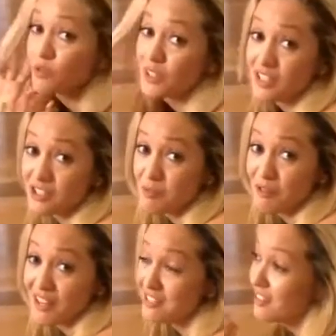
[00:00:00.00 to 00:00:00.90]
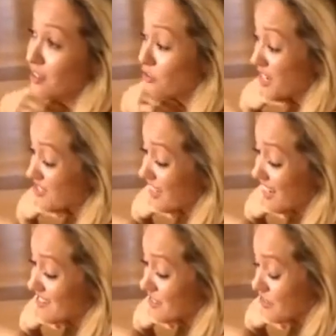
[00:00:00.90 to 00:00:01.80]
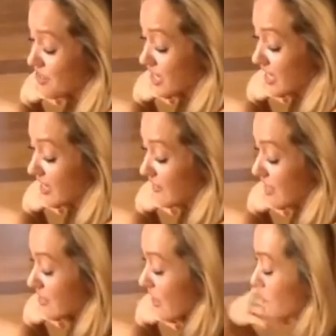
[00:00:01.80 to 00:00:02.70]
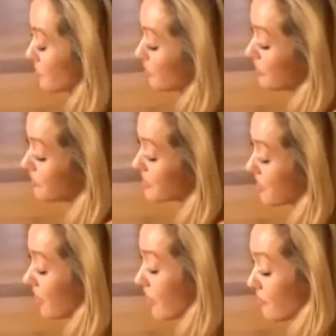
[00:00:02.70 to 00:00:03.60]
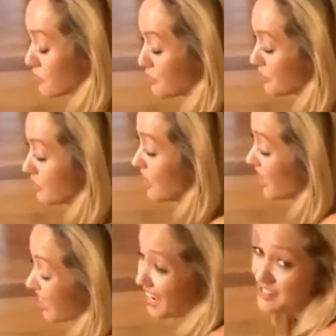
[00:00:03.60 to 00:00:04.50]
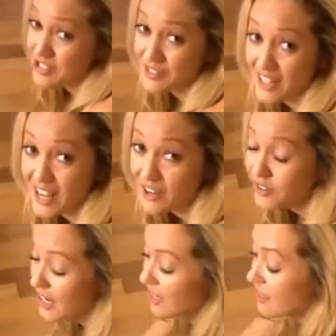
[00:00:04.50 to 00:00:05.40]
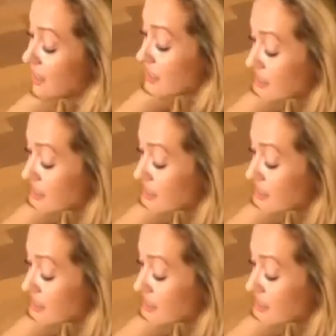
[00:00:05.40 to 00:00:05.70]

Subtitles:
really just be resting. You rest your hands on your chin if that's comfortable. If it's not comfortable, hands straight out and